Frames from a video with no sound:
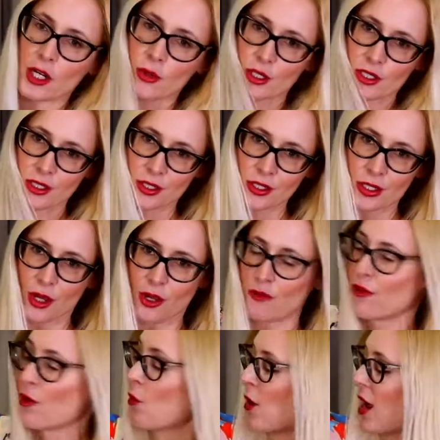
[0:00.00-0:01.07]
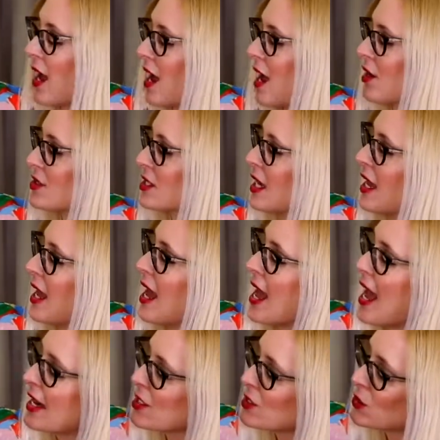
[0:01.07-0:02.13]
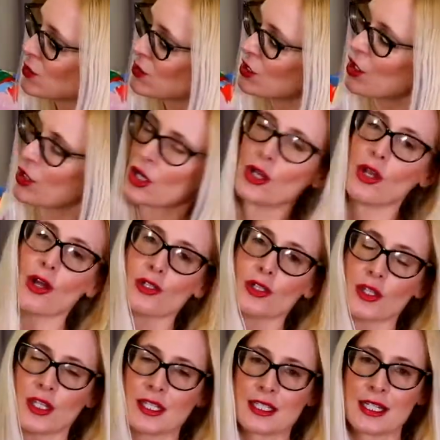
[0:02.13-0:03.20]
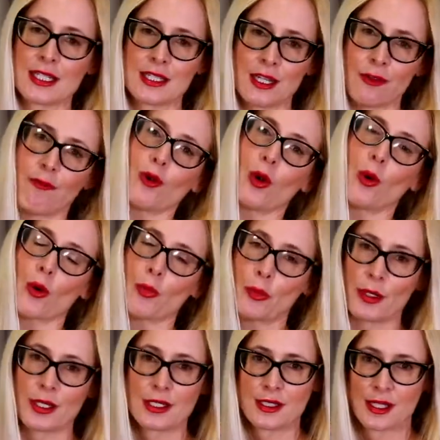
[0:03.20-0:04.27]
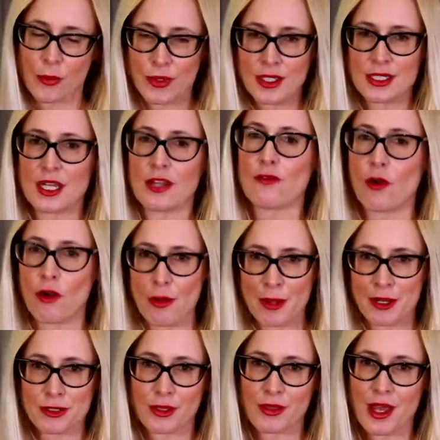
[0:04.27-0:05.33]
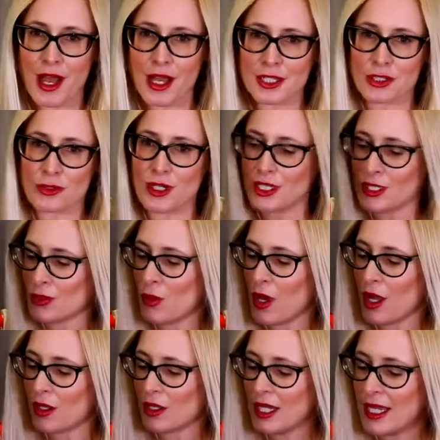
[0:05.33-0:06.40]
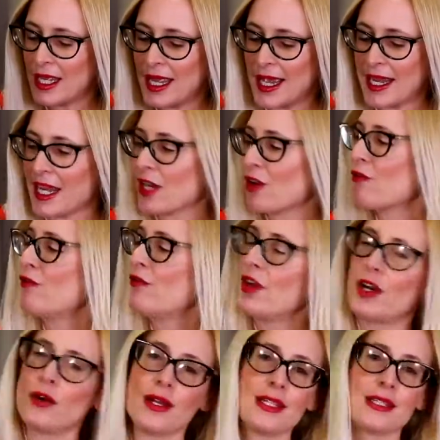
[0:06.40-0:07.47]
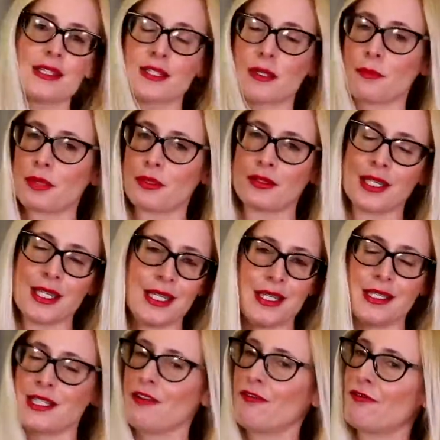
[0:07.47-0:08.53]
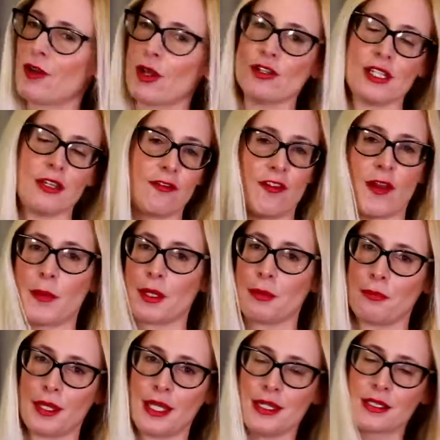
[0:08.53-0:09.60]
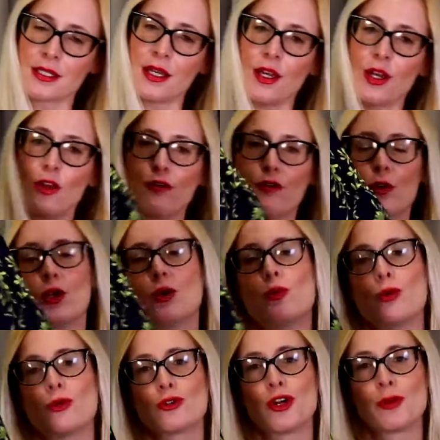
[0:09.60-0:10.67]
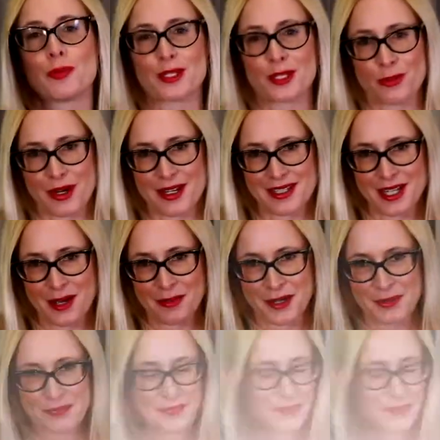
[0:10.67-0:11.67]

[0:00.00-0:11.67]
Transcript: across the skirt from Warehouse? And it's also got a nod to the ditzy floral prints that we're seeing very much on the high street as well. Again, a very simple, easy, floaty, feminine piece for your wardrobe this spring, summer.